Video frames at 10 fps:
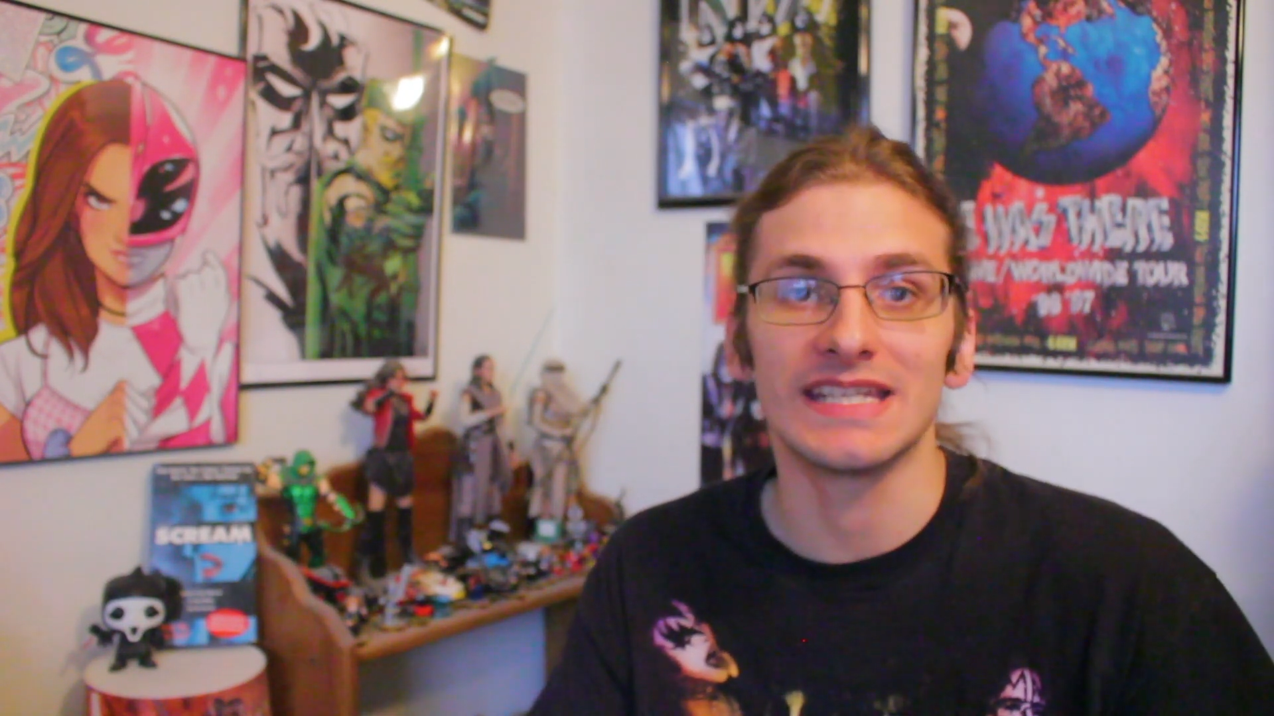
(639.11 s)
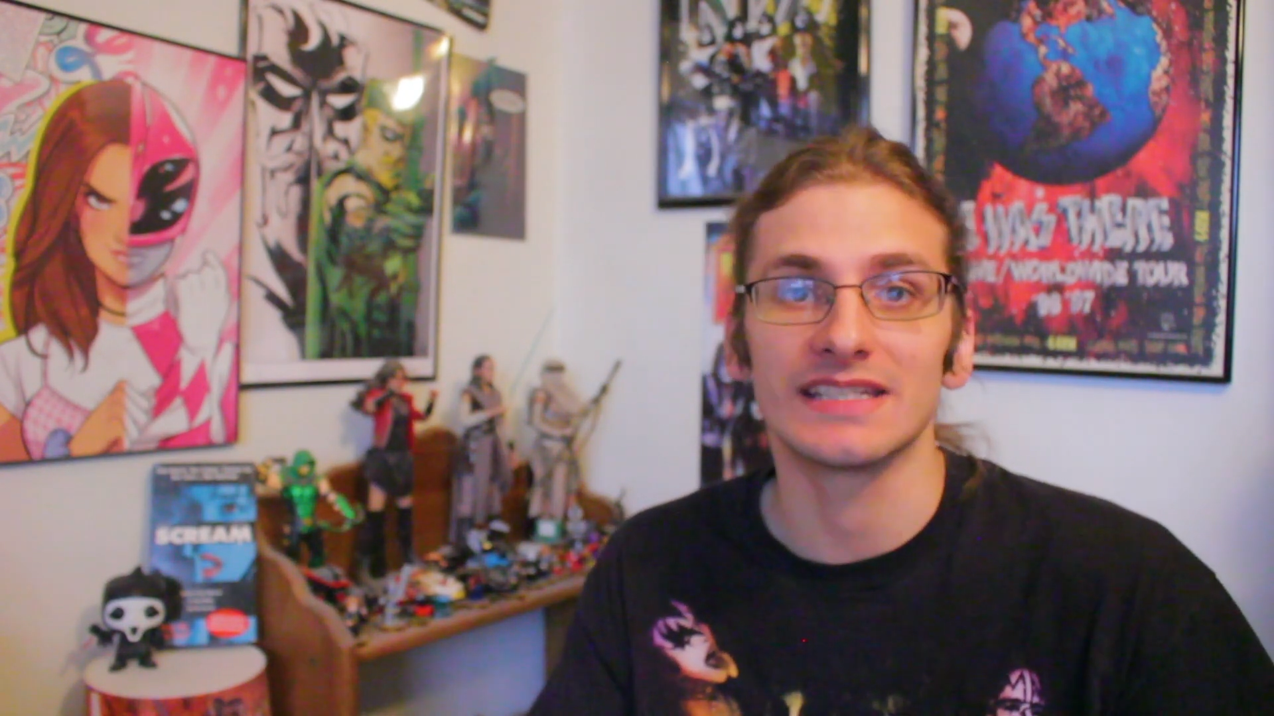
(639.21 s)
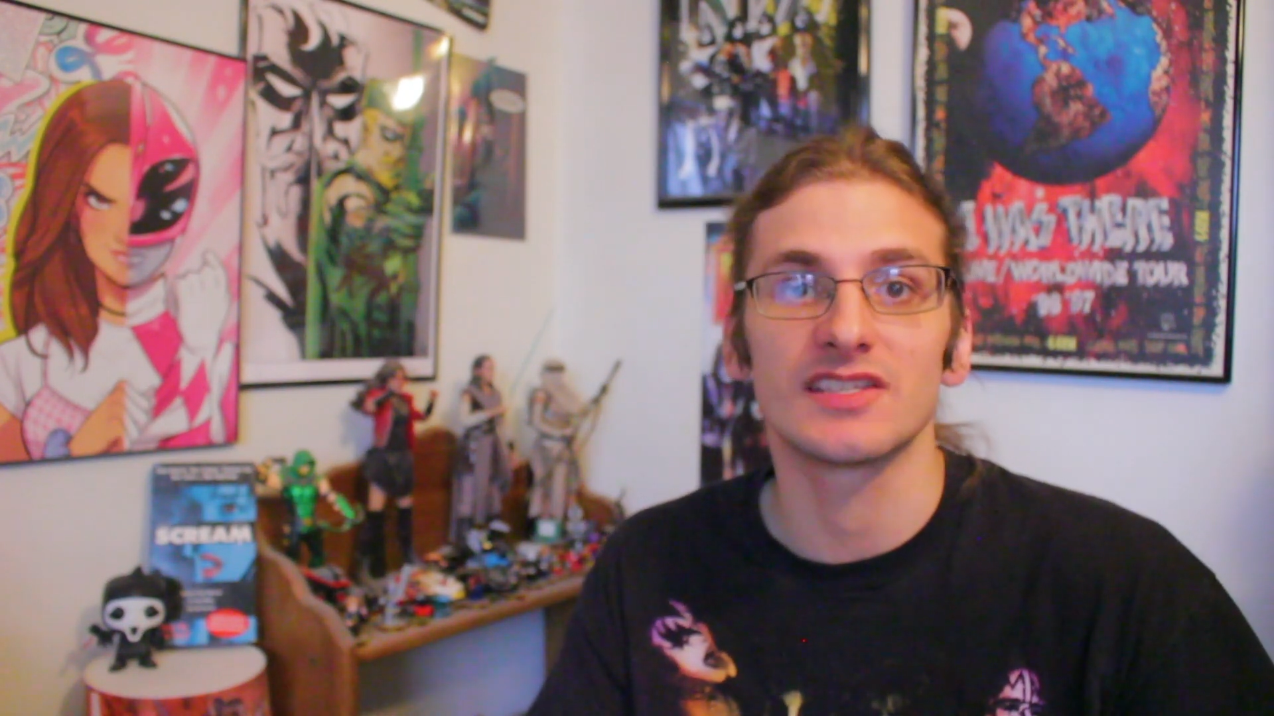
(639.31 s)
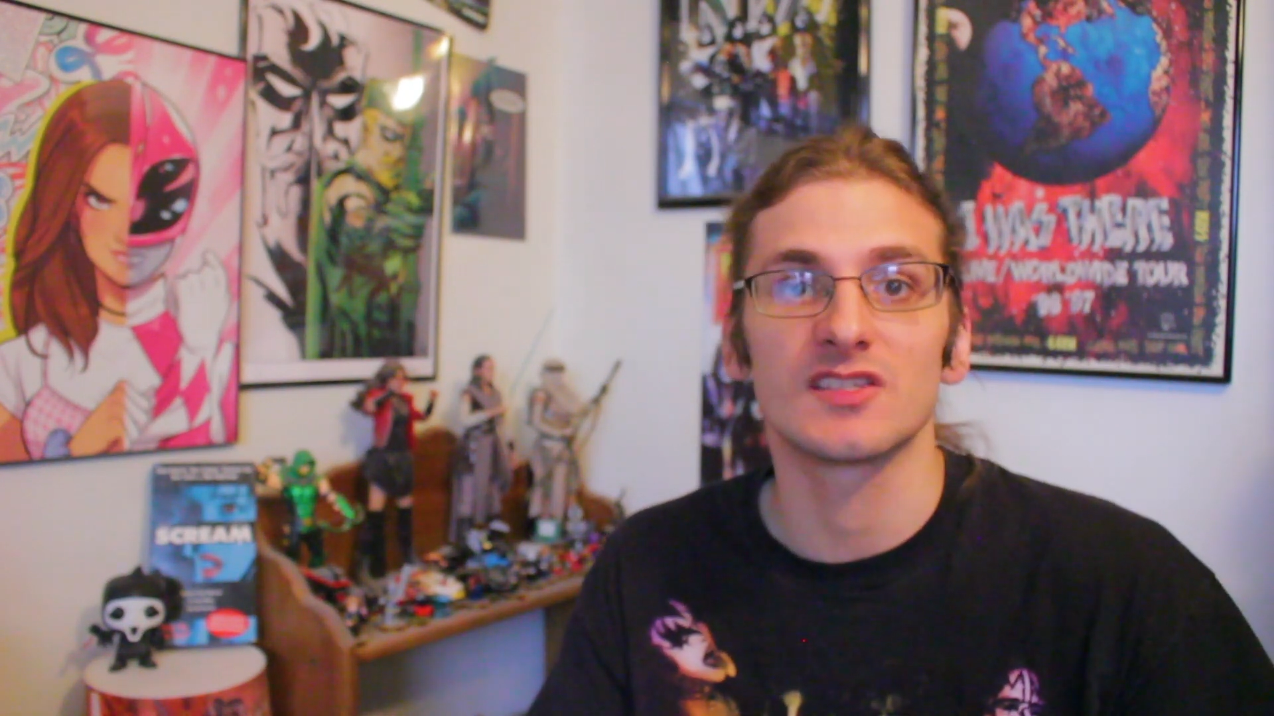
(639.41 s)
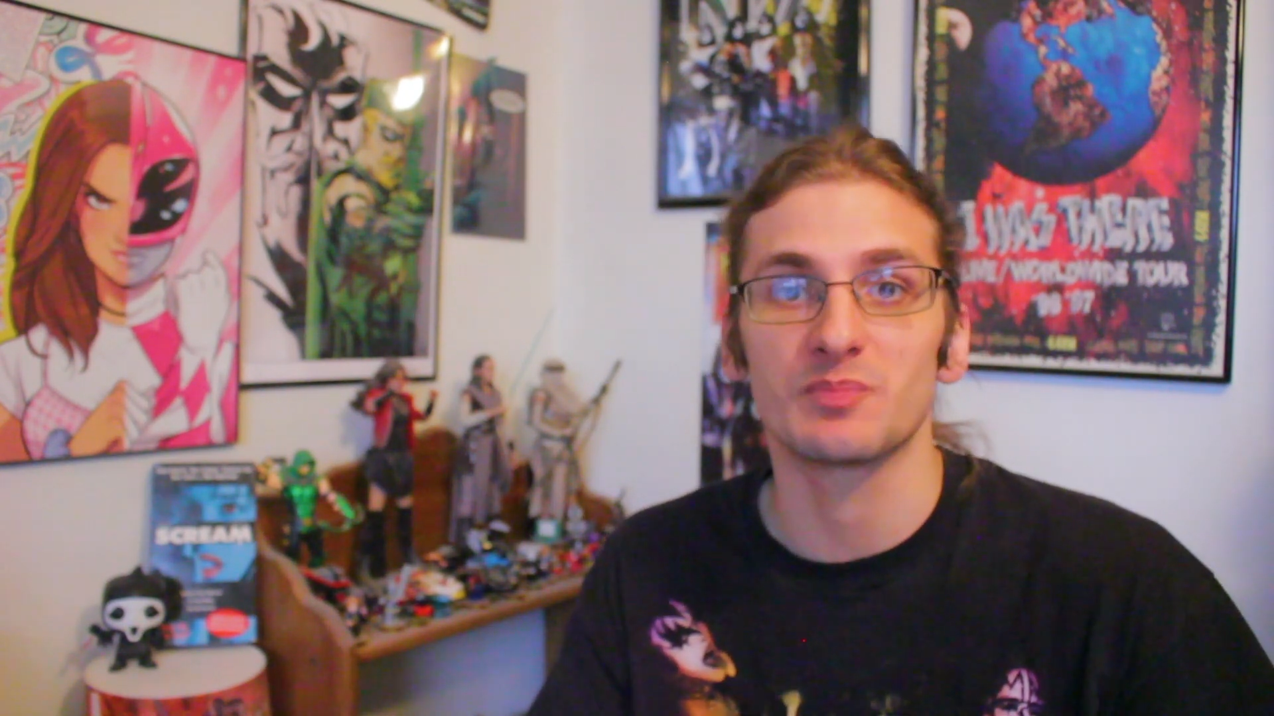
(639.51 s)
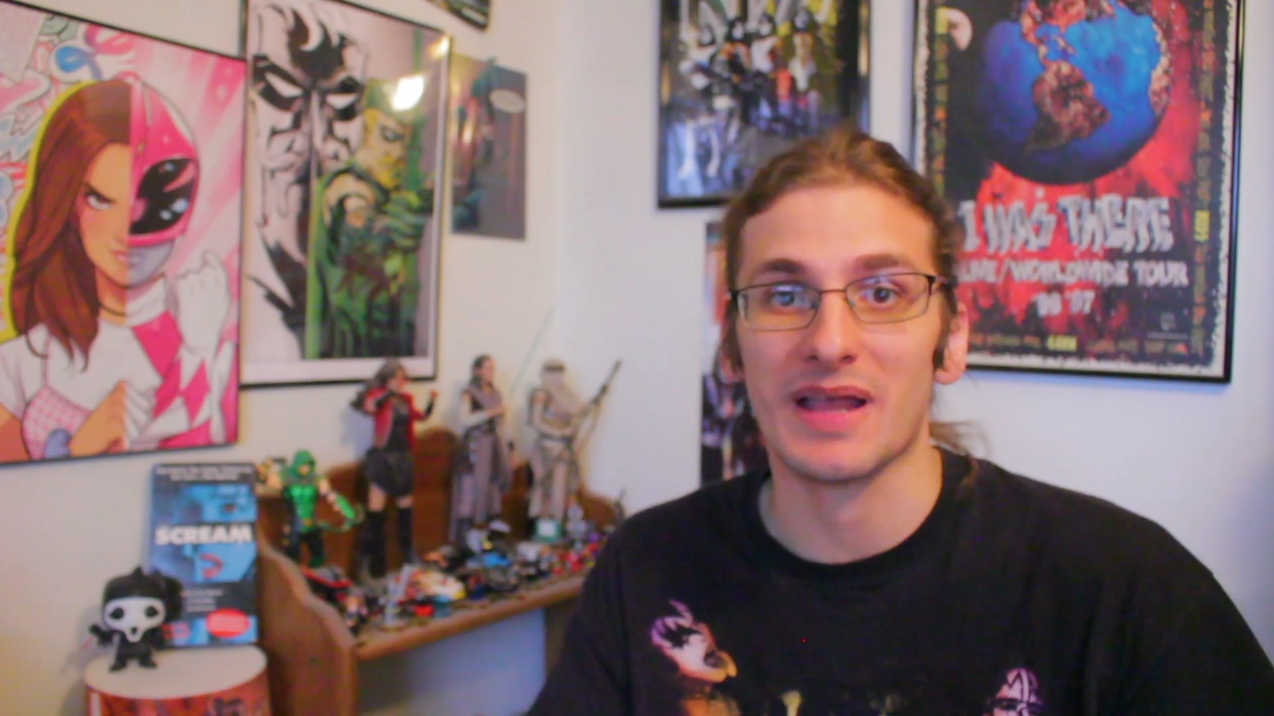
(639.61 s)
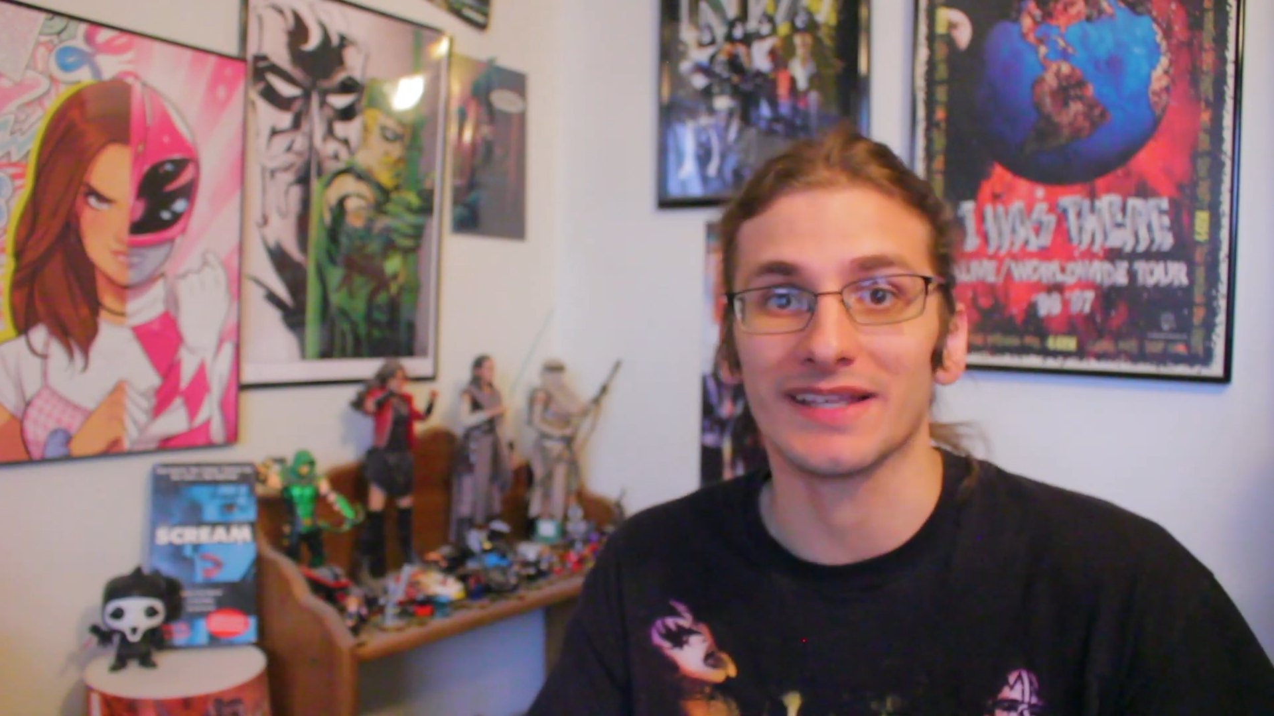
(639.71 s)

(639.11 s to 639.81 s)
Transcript: to spell it